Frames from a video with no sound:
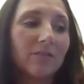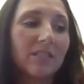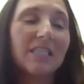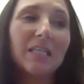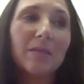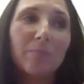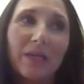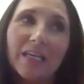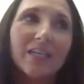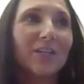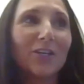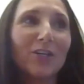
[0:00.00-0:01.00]
sneak
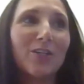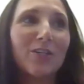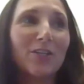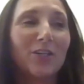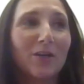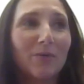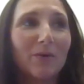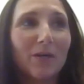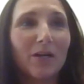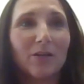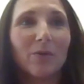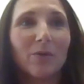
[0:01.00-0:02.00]
peek, or
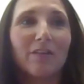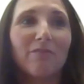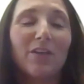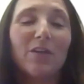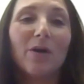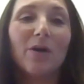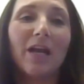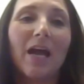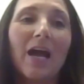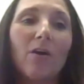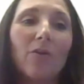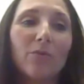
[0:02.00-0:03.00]
a quick view on
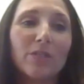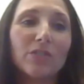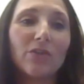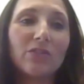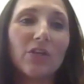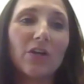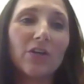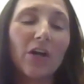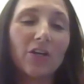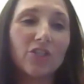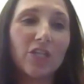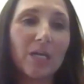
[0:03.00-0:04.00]
how the results
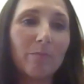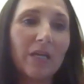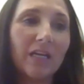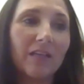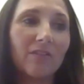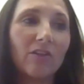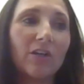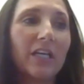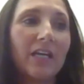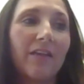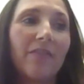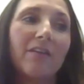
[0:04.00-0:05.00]
are shaping and
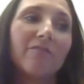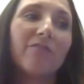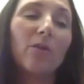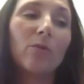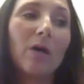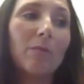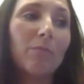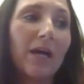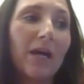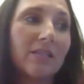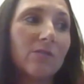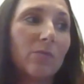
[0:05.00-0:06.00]
looking, and then follow up
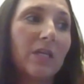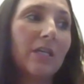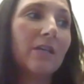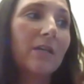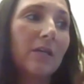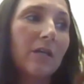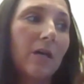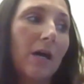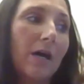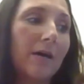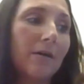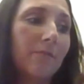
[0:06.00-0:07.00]
as we
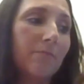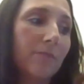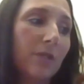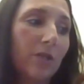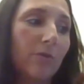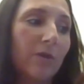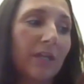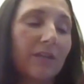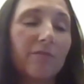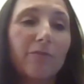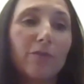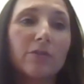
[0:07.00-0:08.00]
get
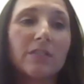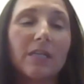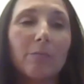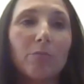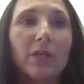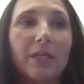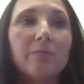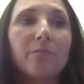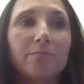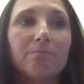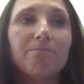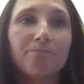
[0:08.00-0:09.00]
the full sample in,
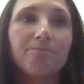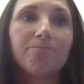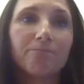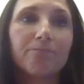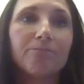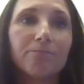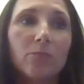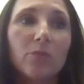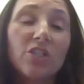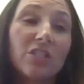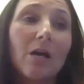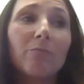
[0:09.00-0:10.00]

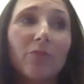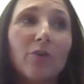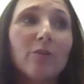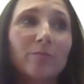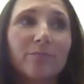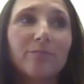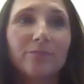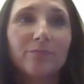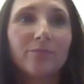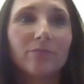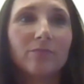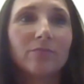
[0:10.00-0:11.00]
which is helpful.
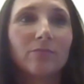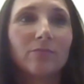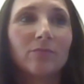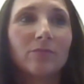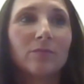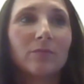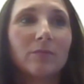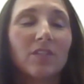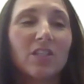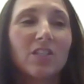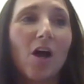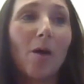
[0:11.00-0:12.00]

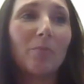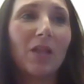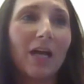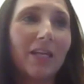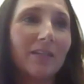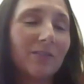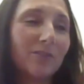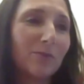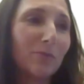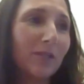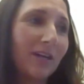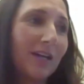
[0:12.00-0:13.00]
The top line,
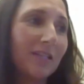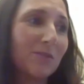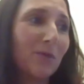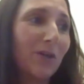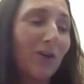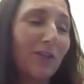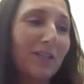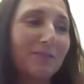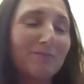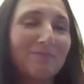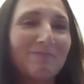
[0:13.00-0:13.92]
as we call it.